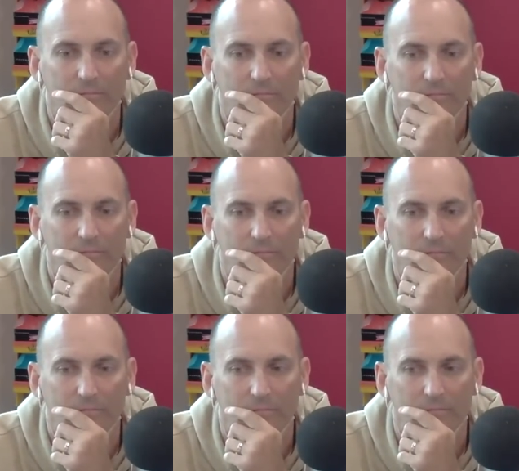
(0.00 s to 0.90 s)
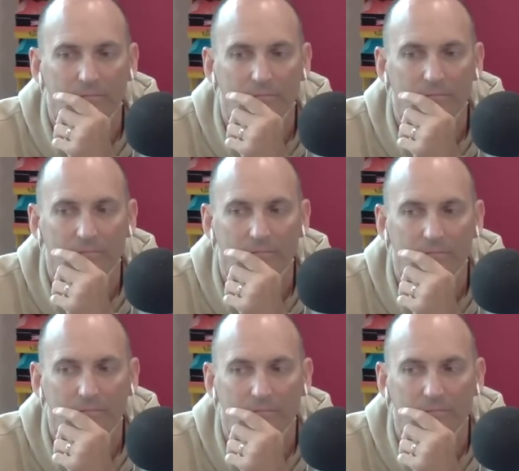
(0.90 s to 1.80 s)

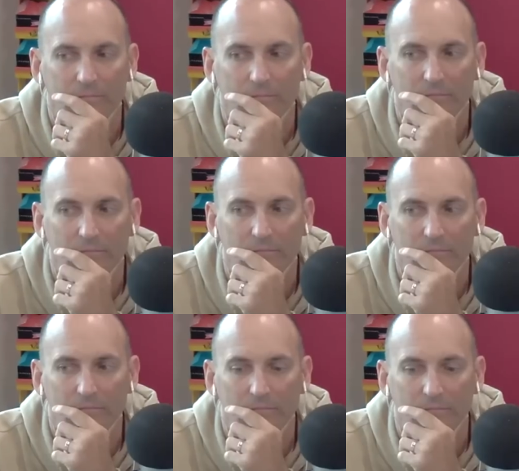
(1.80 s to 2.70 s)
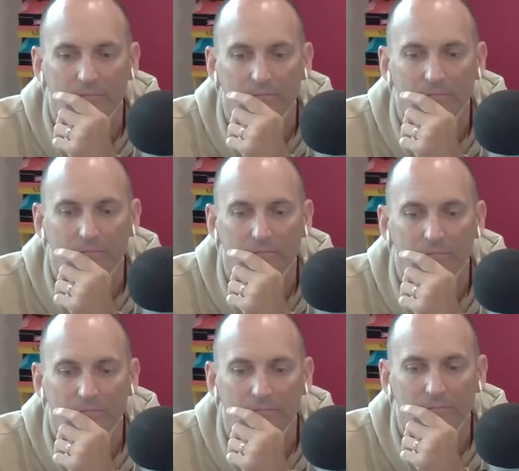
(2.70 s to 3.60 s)

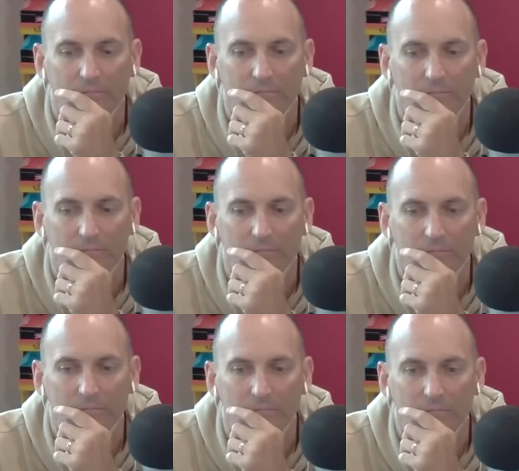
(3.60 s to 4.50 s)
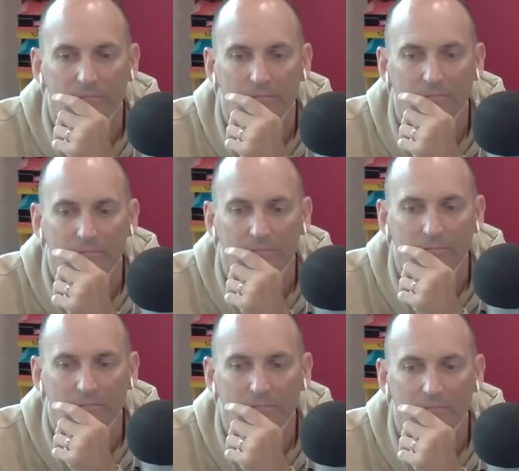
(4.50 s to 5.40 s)

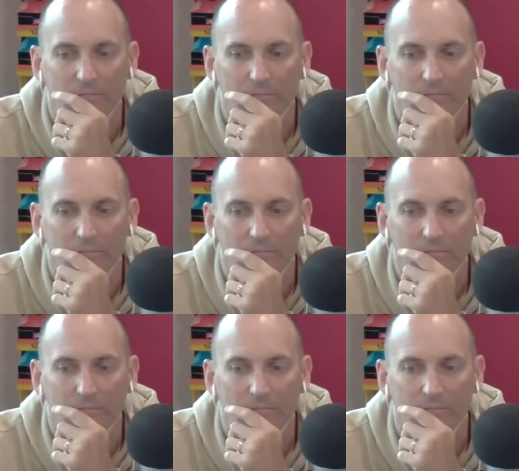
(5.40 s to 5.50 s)
(silent)